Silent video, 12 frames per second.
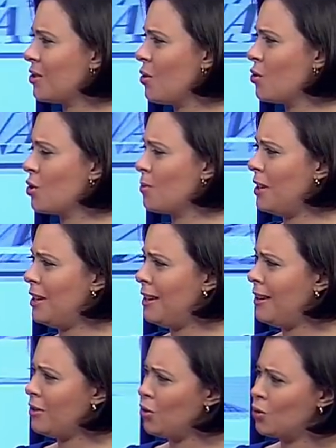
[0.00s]
to social
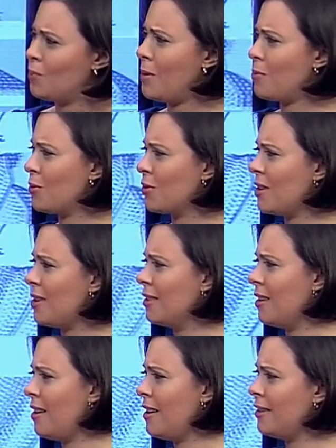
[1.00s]
media, newspapers
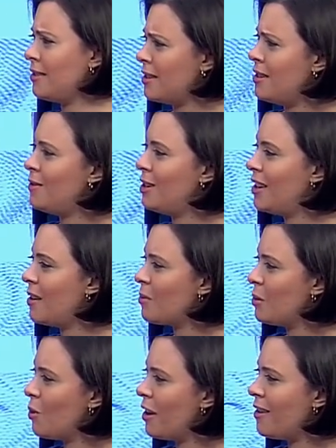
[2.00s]
online, TV
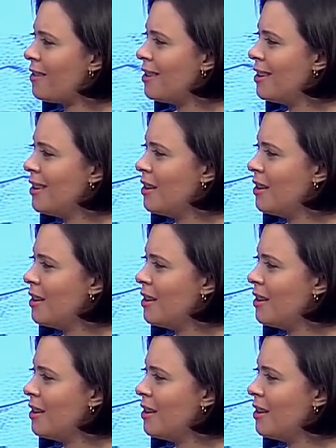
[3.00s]
everywhere.